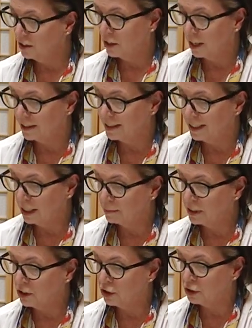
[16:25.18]
caused
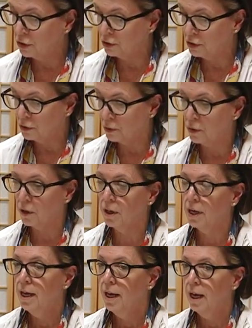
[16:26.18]
damage to
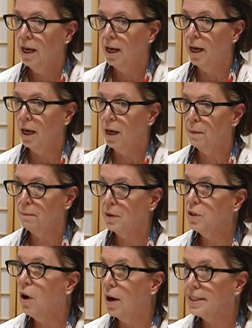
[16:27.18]
your um,
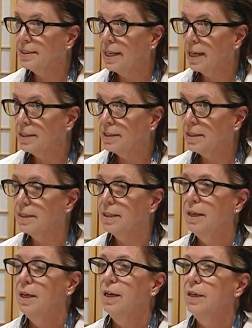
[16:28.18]
contents,
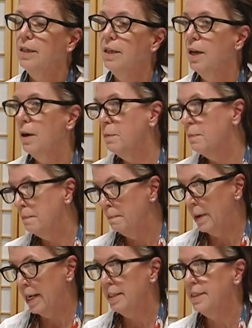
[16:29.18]
you know,
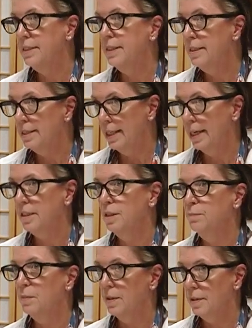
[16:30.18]
minus the
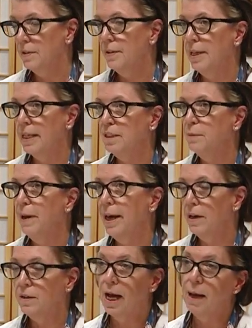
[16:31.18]
deductible. That's
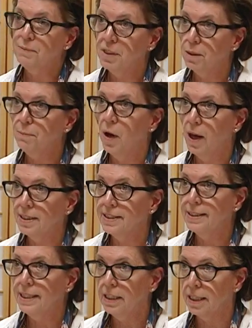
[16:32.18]
pay up to the
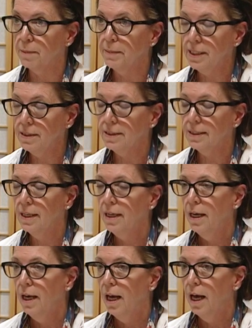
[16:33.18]
policy limits.
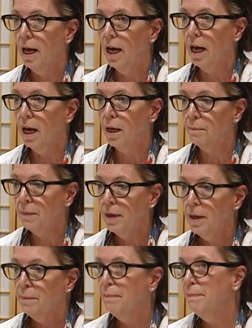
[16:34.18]
Mm-hmm. Um,
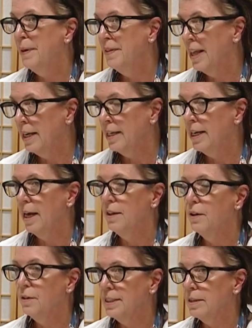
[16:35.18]
but then again,
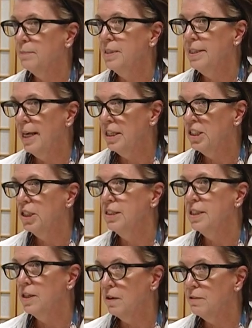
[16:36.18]
there is
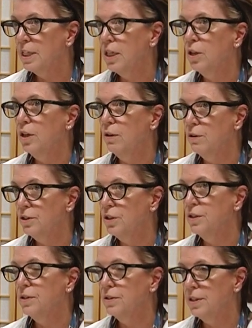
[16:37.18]
limitations in those
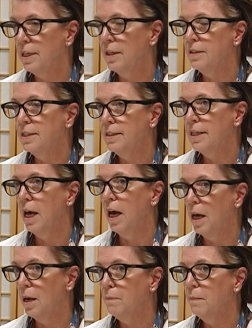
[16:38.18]
enclosures and
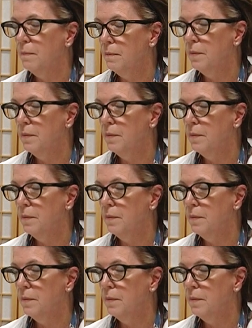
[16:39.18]
um,